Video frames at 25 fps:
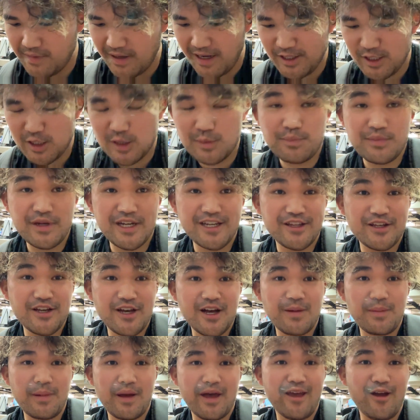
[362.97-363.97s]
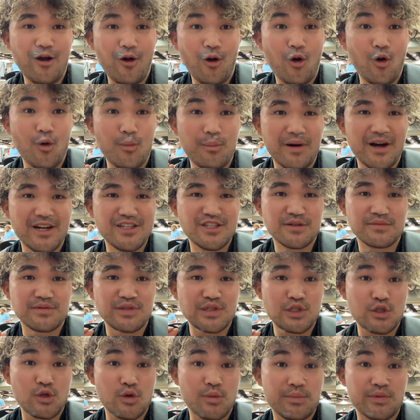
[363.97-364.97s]
but I just picked up a whole bunch of
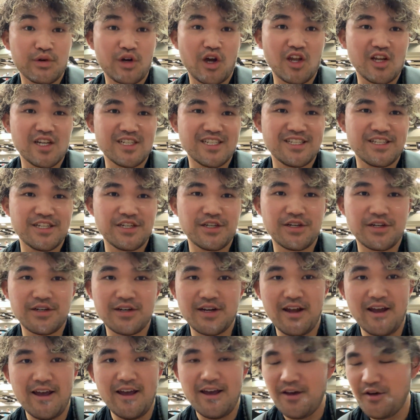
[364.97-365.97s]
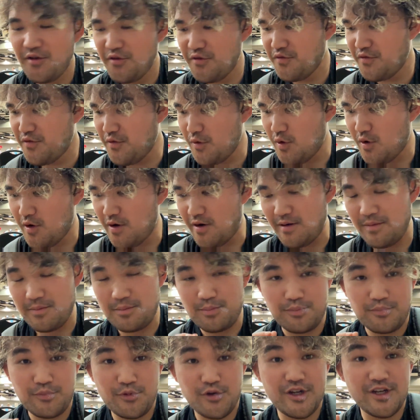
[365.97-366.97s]
shoe products here for
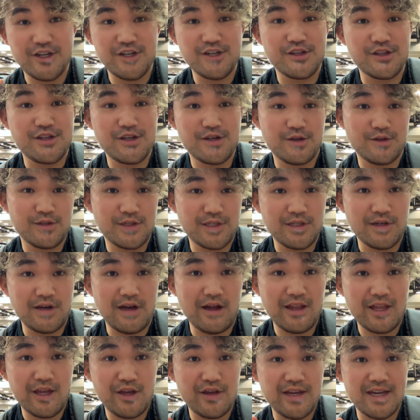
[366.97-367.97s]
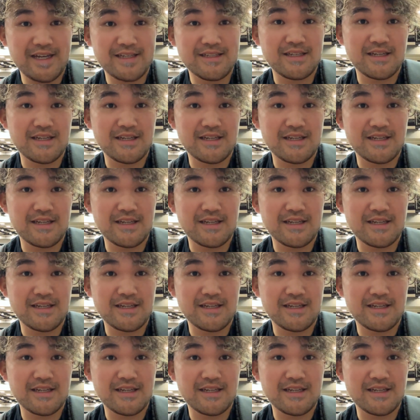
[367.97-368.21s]
pretty good deals, so I'll let you guys